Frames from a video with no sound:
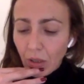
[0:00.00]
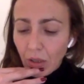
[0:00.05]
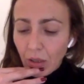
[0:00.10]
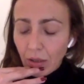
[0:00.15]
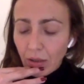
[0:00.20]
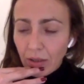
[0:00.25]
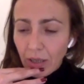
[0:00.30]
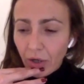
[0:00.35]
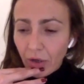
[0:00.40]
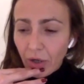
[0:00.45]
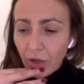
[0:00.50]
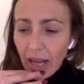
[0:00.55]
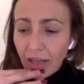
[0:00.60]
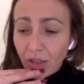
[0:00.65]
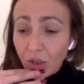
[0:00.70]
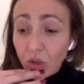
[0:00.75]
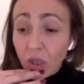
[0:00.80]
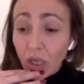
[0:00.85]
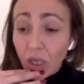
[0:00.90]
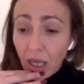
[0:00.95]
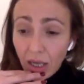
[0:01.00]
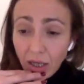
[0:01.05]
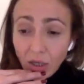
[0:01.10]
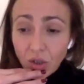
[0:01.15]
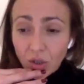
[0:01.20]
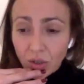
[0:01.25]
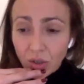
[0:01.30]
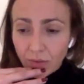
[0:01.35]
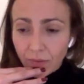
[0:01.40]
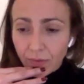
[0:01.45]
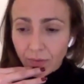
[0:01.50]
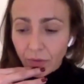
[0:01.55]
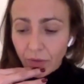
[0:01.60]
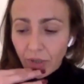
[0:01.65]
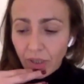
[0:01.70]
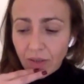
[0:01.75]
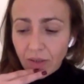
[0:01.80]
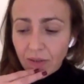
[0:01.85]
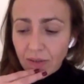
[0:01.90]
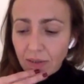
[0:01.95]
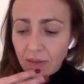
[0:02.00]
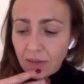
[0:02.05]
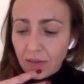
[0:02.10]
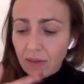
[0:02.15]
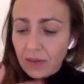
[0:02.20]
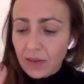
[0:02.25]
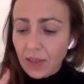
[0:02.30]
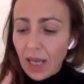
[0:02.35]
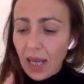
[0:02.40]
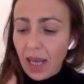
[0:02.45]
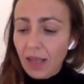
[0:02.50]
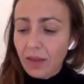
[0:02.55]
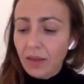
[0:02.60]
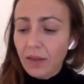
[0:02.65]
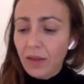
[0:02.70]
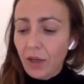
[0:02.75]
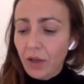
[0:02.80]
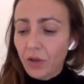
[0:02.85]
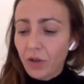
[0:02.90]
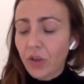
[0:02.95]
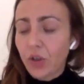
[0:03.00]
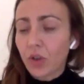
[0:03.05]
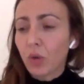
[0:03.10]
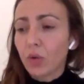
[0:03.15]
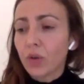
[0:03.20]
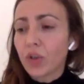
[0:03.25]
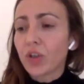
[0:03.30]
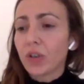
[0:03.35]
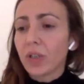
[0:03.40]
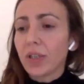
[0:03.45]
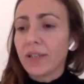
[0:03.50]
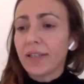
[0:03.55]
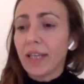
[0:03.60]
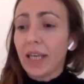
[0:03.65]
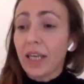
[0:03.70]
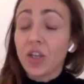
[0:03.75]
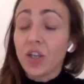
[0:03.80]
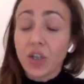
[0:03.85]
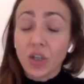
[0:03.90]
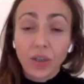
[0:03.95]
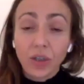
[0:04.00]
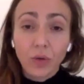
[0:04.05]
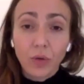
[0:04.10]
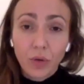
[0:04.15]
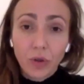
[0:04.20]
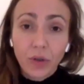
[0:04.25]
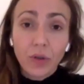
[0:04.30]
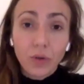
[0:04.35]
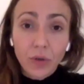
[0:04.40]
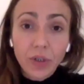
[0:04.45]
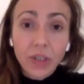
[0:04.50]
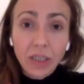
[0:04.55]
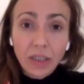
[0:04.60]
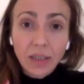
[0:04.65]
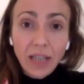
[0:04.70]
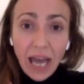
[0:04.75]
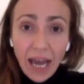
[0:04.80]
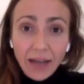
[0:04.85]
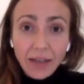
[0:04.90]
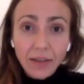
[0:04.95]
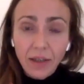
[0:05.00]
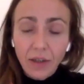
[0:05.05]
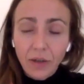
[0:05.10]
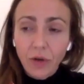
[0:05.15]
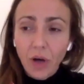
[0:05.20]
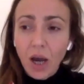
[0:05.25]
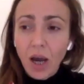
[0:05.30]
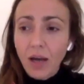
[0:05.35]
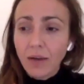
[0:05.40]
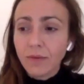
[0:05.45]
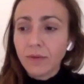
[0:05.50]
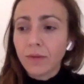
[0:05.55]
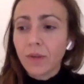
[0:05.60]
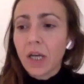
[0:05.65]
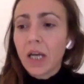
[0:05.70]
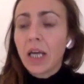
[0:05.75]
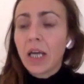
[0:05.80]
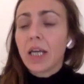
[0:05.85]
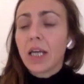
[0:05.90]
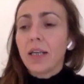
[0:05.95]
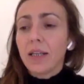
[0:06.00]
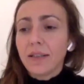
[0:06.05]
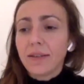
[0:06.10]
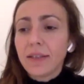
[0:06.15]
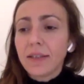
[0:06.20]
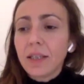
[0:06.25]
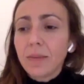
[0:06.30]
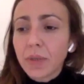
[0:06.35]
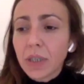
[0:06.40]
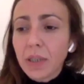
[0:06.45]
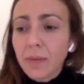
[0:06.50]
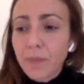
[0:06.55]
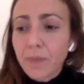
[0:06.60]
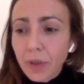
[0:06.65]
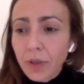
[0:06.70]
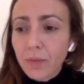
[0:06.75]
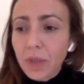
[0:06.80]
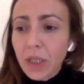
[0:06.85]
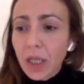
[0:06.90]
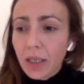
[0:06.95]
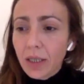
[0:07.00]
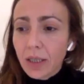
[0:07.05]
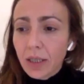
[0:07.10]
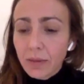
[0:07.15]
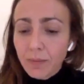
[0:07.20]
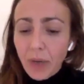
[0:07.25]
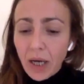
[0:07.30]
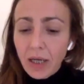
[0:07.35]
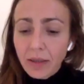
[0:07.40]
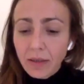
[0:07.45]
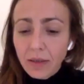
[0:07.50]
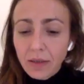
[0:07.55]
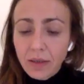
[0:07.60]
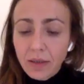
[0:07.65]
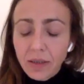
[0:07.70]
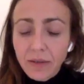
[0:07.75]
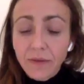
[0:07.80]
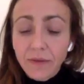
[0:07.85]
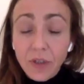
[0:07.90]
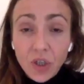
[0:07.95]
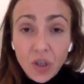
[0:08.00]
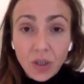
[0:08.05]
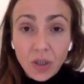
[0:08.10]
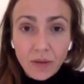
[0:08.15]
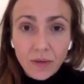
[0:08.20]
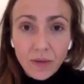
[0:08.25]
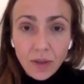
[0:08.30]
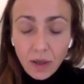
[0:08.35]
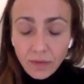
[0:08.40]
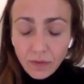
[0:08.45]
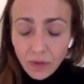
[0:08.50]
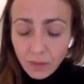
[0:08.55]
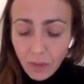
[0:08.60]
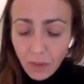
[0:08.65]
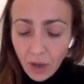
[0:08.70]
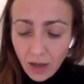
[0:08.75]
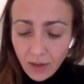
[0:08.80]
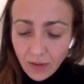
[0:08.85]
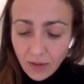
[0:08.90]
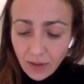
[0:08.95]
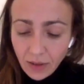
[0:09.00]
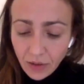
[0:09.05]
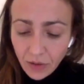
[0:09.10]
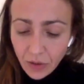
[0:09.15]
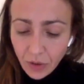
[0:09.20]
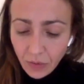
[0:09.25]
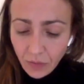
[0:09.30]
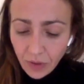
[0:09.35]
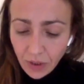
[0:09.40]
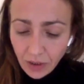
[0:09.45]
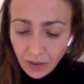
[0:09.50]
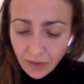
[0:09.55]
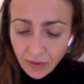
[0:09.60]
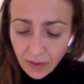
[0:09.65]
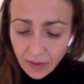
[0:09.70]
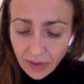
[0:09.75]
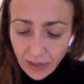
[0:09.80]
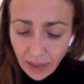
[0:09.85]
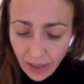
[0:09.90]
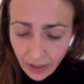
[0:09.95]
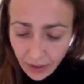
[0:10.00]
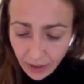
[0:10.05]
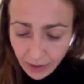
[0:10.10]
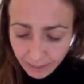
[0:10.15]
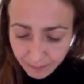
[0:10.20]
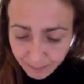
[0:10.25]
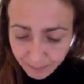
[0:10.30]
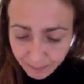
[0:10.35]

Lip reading: their education, for instance, and their socialization or the lack thereof is deeply permeated by the divisions of the Bosnian Herzegovinian society.